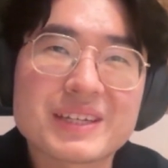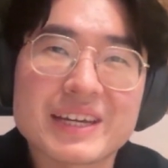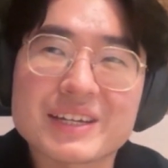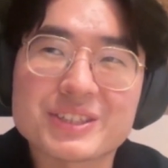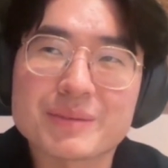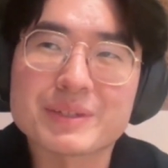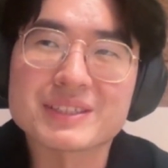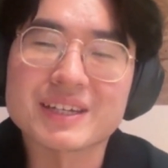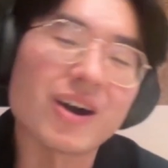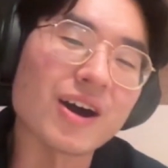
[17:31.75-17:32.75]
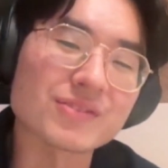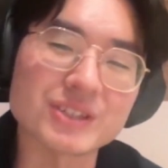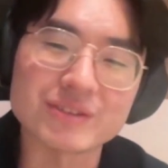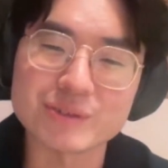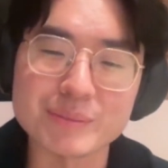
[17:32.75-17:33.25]
get a job that's like half
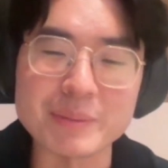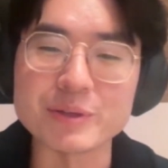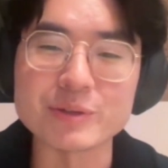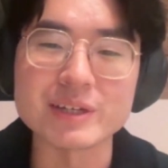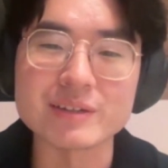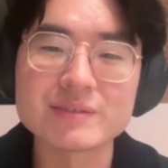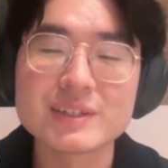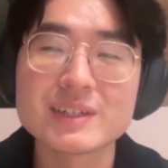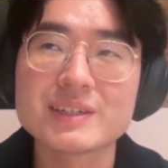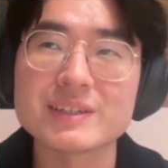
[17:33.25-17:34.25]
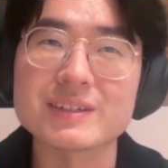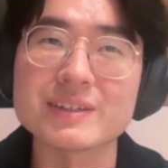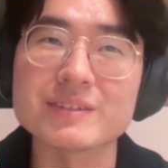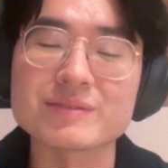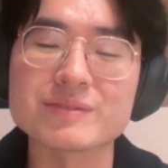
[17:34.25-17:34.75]
software. Maybe you can, you
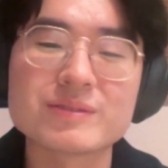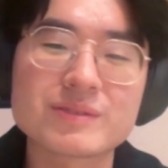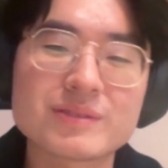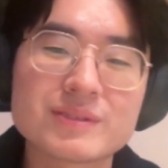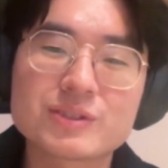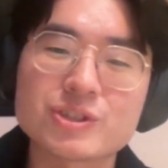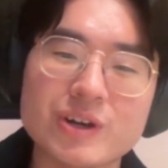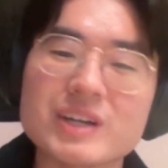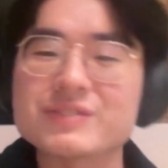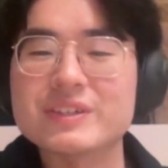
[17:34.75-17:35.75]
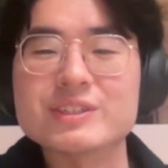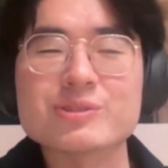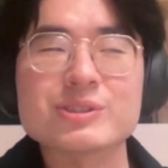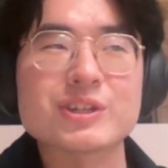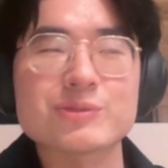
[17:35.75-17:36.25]
know, transfer
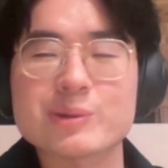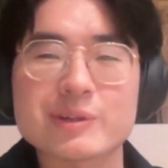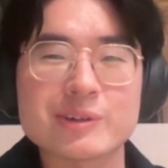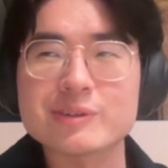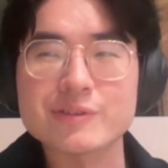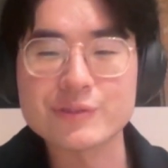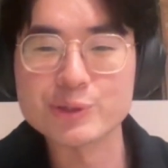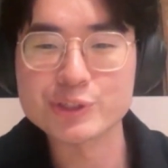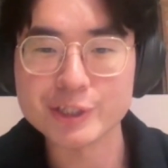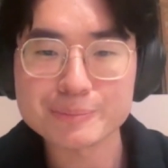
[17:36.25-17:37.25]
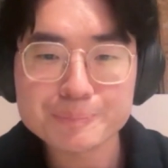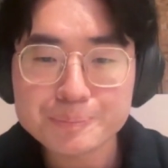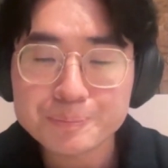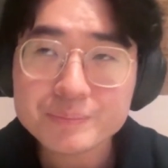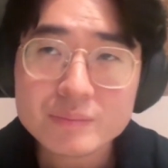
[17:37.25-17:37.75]
into a software role in the future.
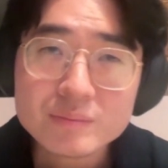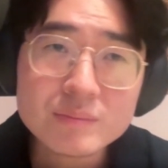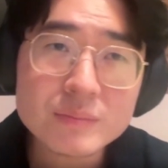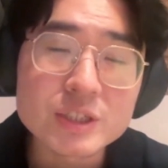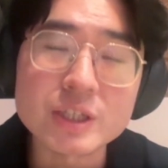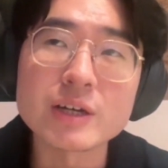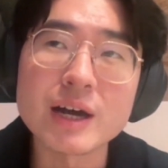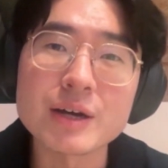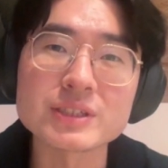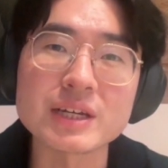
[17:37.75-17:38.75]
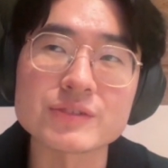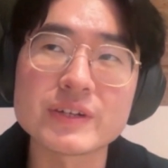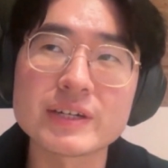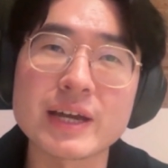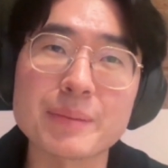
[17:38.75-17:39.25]
So I was
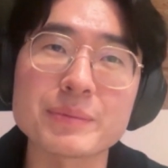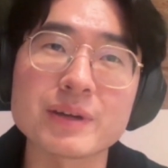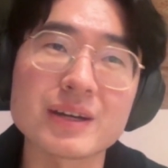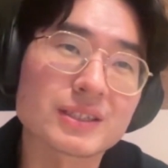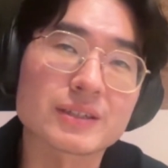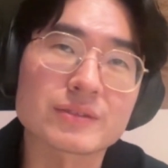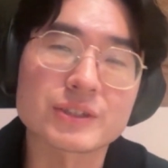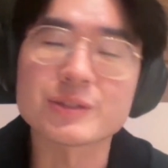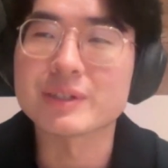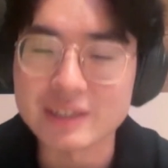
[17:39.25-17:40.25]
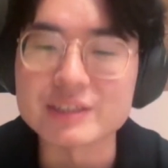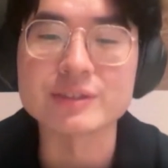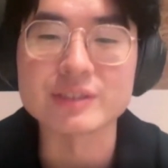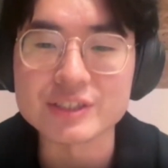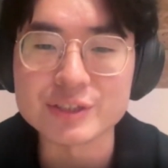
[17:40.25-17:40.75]
very happy. I was like, you know what,
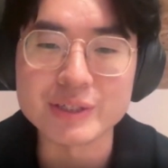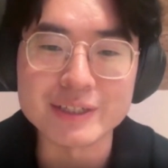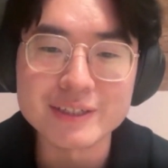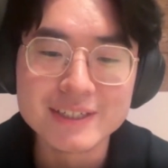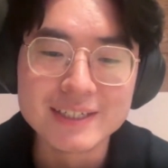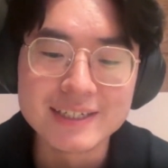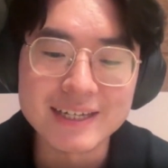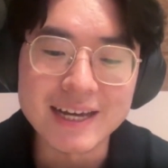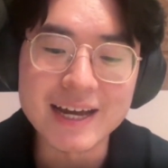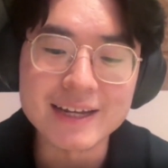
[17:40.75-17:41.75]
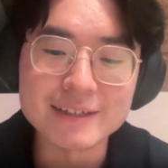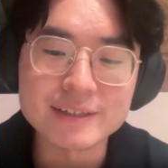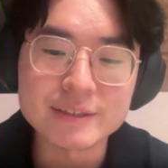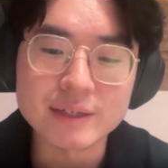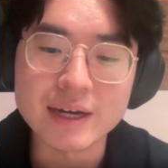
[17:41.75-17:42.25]
let's do it.
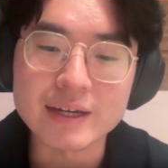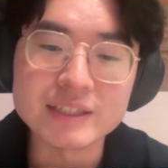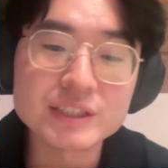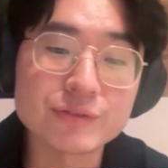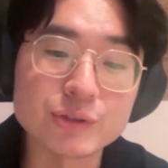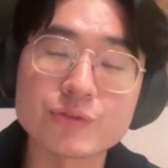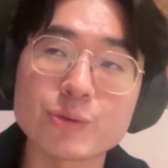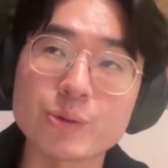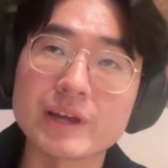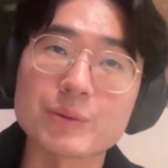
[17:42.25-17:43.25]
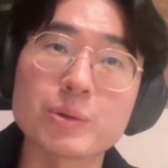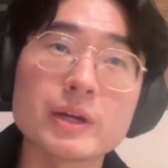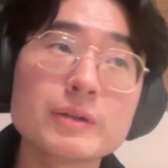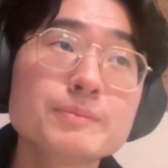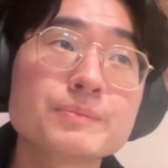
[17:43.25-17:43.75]
And I interviewed for that
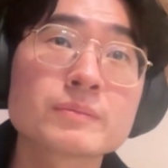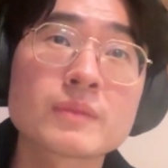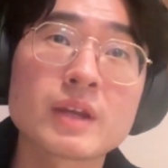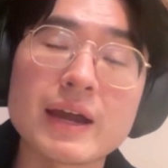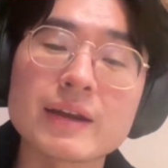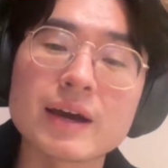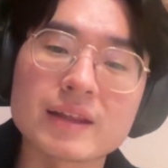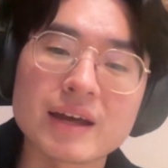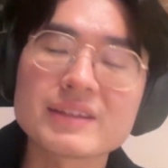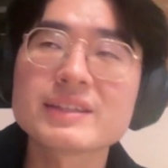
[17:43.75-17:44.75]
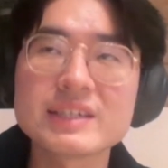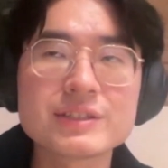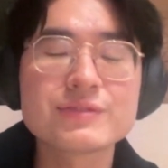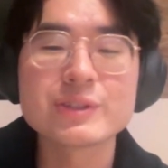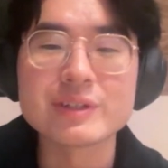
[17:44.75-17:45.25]
one, and I think the
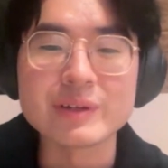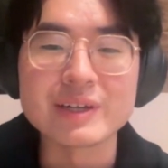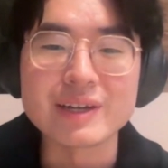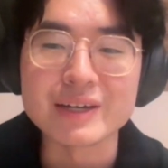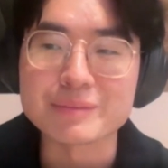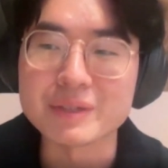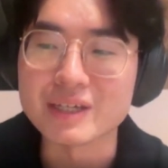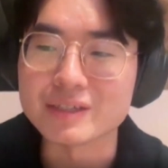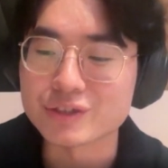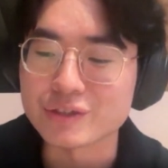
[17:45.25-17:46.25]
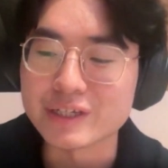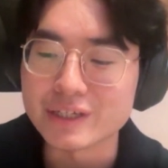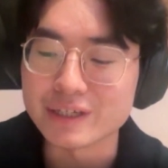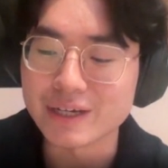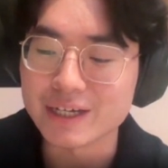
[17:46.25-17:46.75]
interviewer really liked me, and so
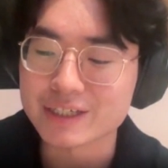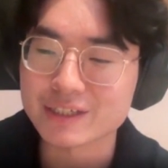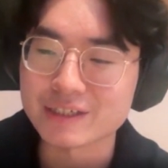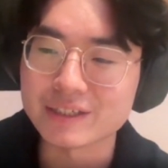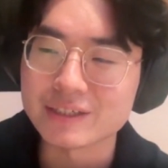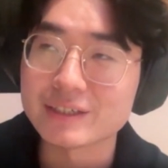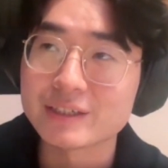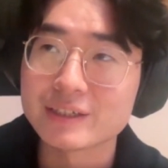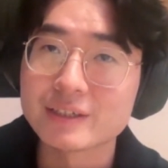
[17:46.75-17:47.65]
he actually